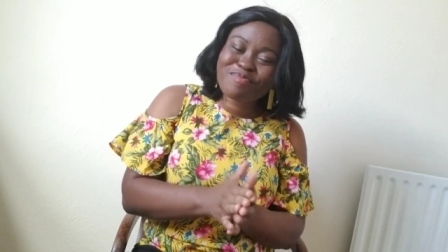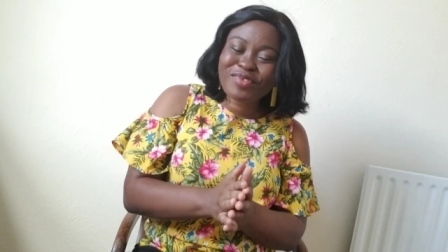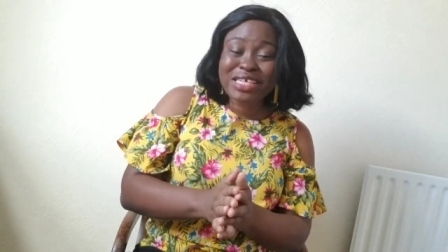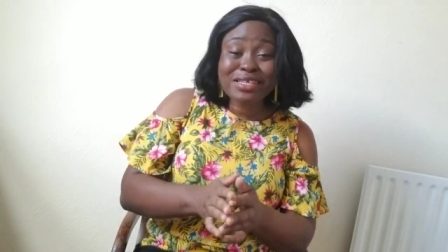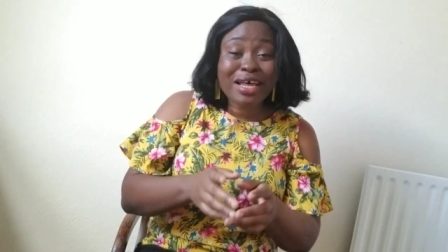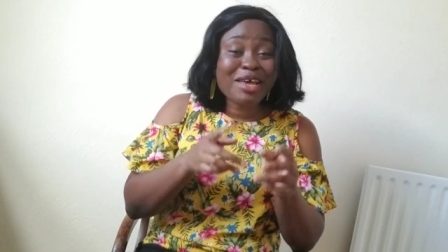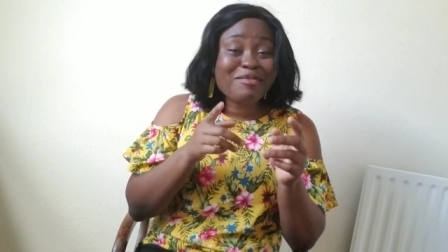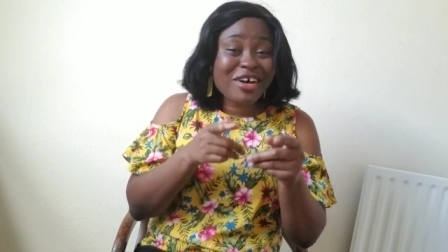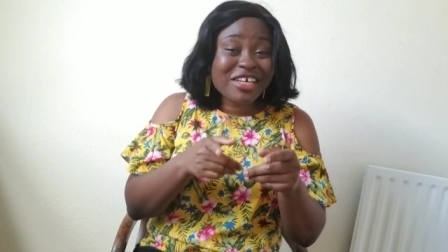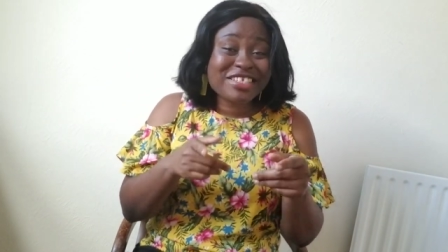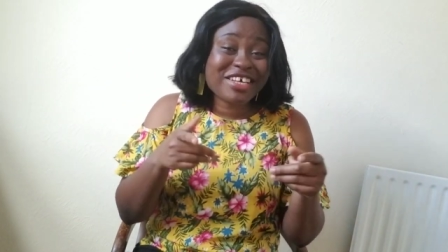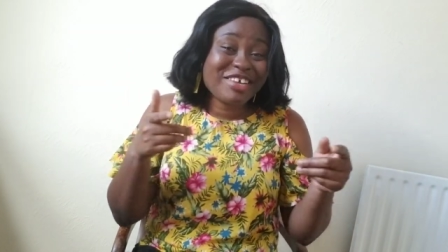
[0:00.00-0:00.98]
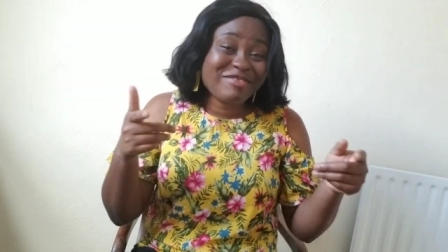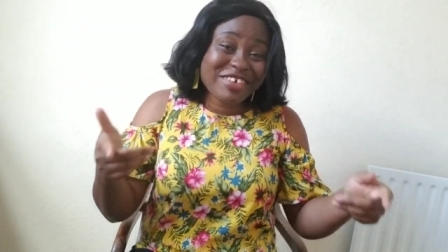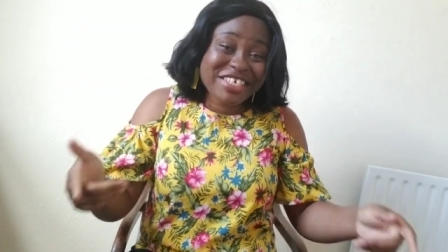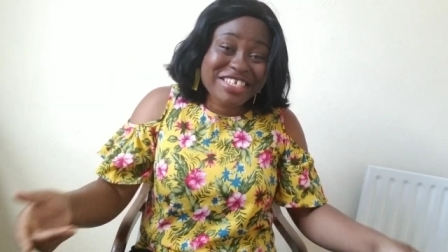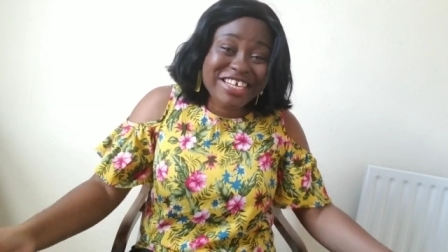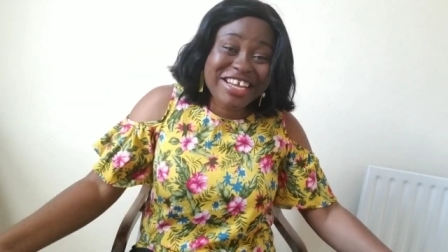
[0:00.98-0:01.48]
Solomon,
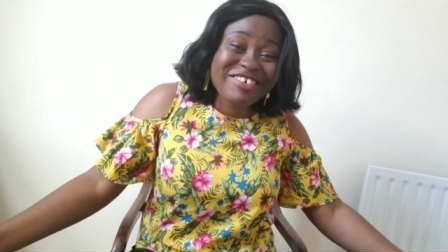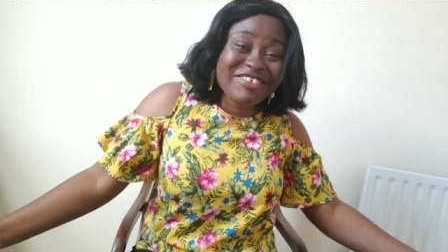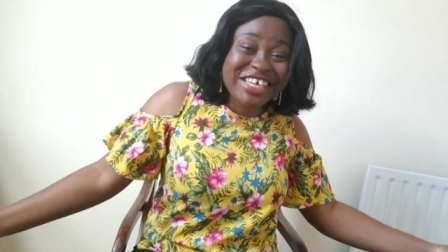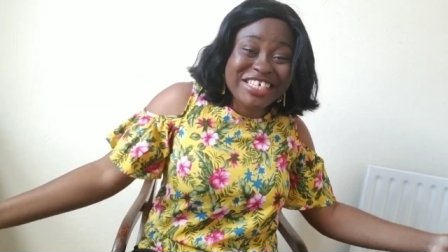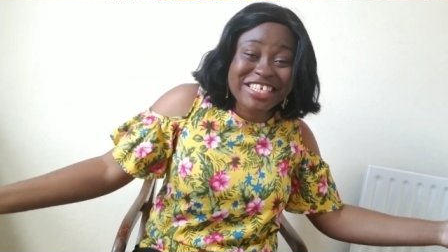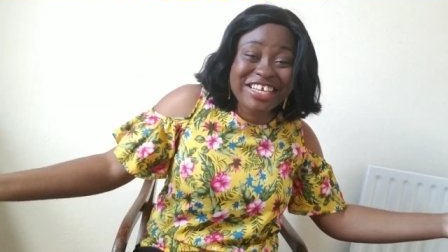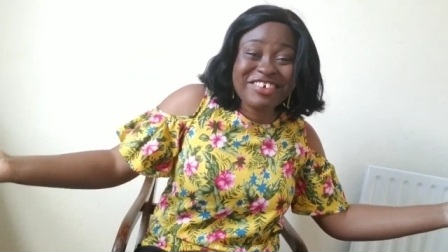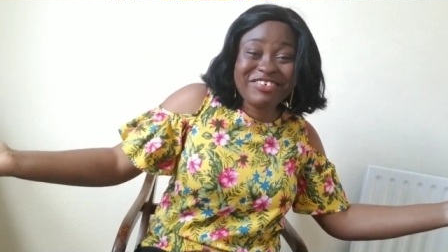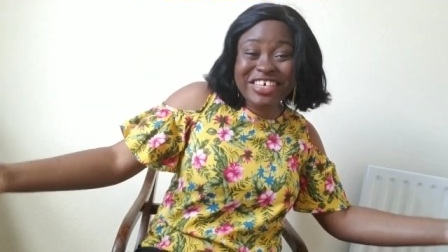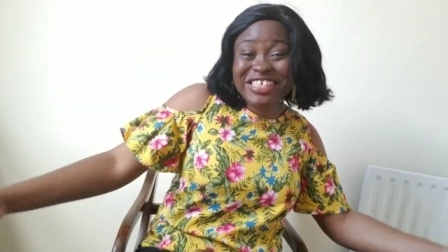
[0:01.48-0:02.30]
Solomon, Solomon, Solomon,